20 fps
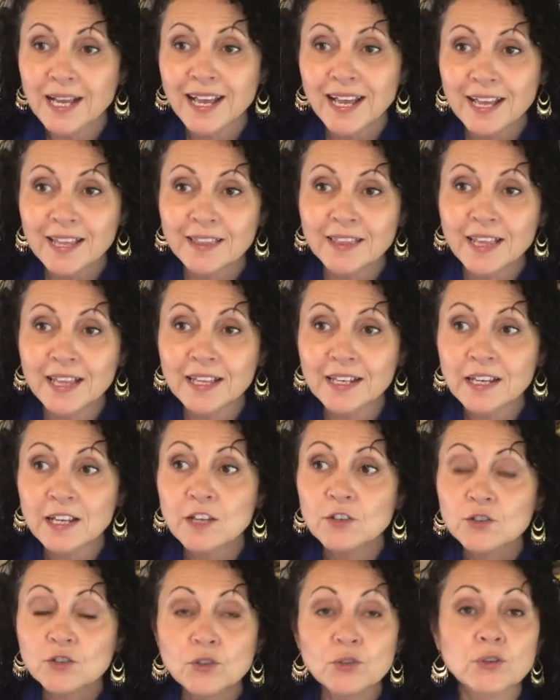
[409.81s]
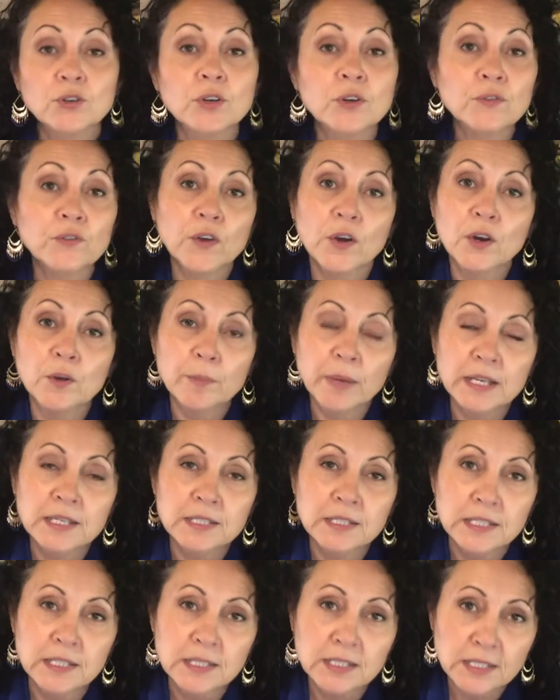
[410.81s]
and then do your very
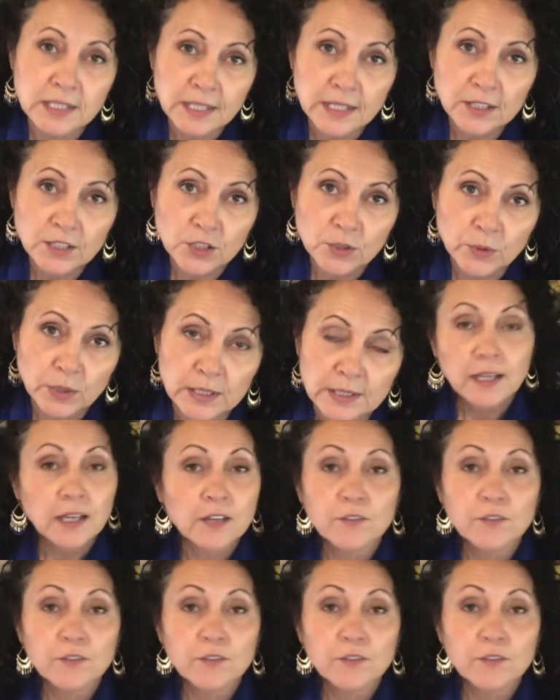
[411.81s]
best to stick to it.